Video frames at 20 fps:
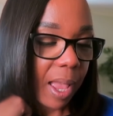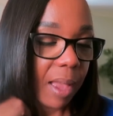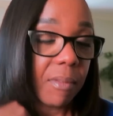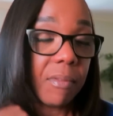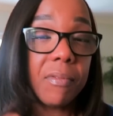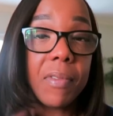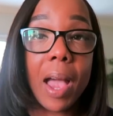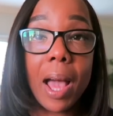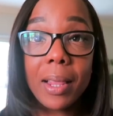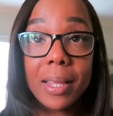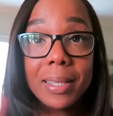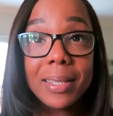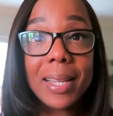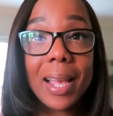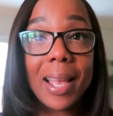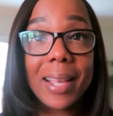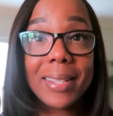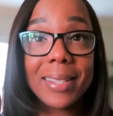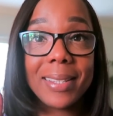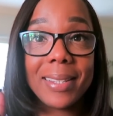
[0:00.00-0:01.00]

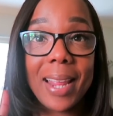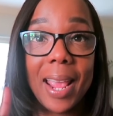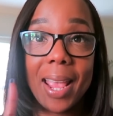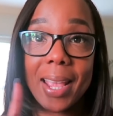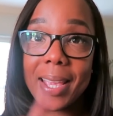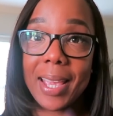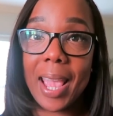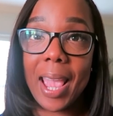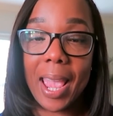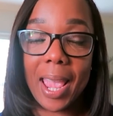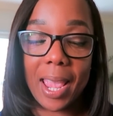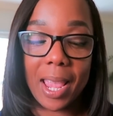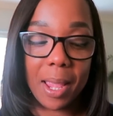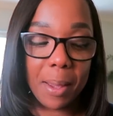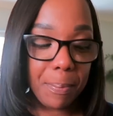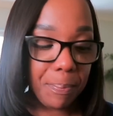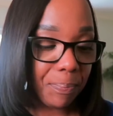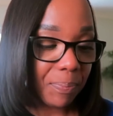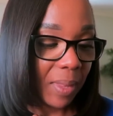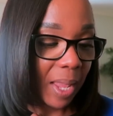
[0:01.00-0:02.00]
Valentine's Day
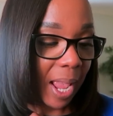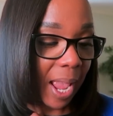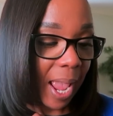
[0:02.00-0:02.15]
came,